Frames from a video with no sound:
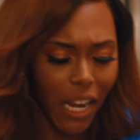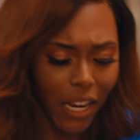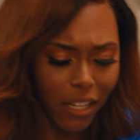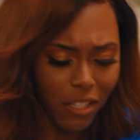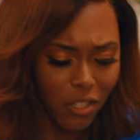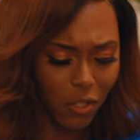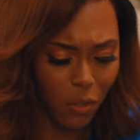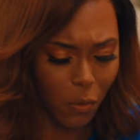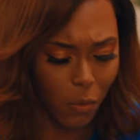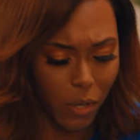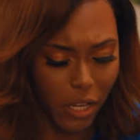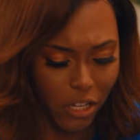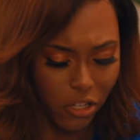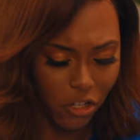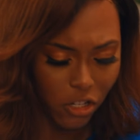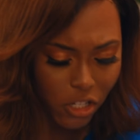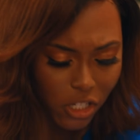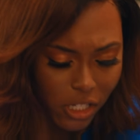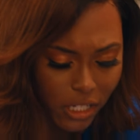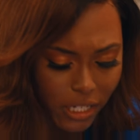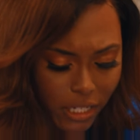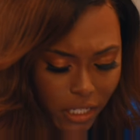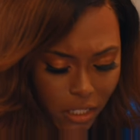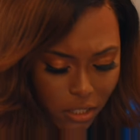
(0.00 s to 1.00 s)
Next
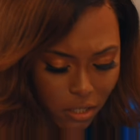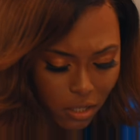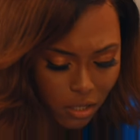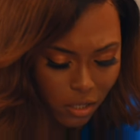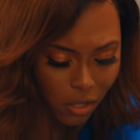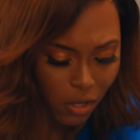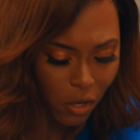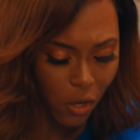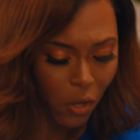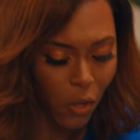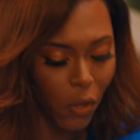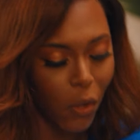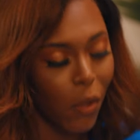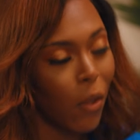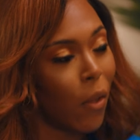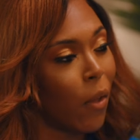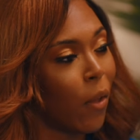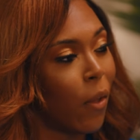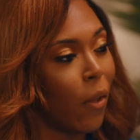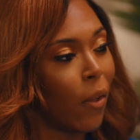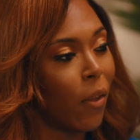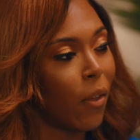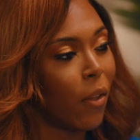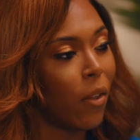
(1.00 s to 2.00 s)
question. Oh, wait, well,
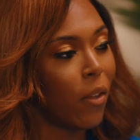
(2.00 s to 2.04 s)
uh,